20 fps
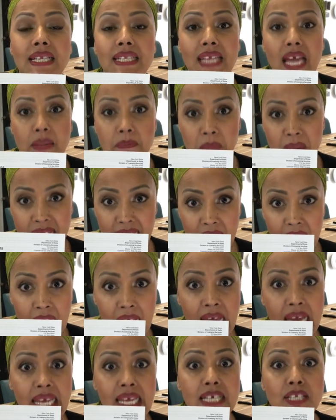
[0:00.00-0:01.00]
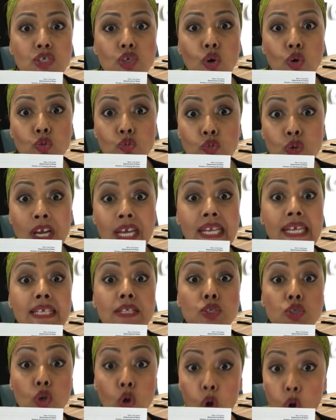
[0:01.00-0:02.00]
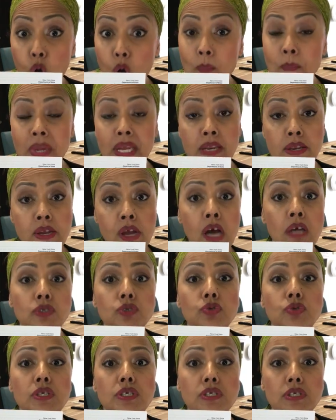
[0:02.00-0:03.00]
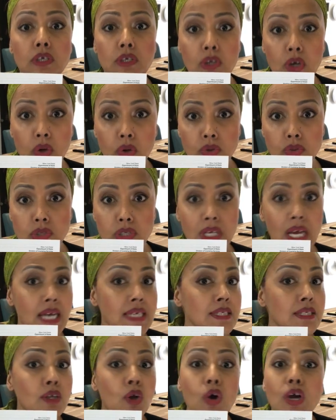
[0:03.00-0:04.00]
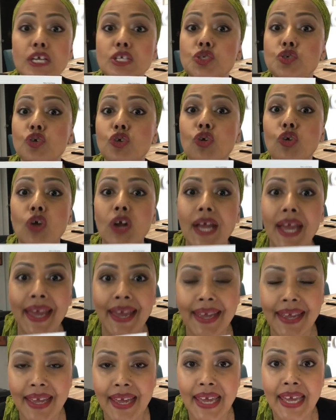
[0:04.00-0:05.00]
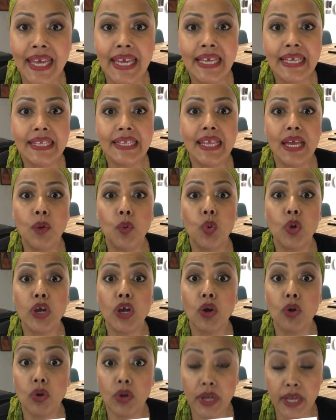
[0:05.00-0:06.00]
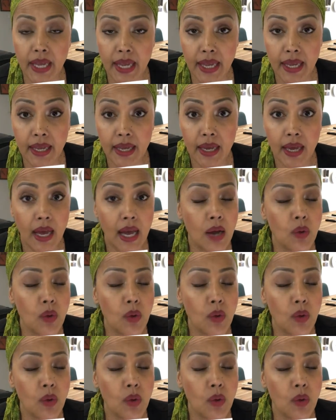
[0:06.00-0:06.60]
that my client already told me not to disclose, as long as you're okay, then we're okay.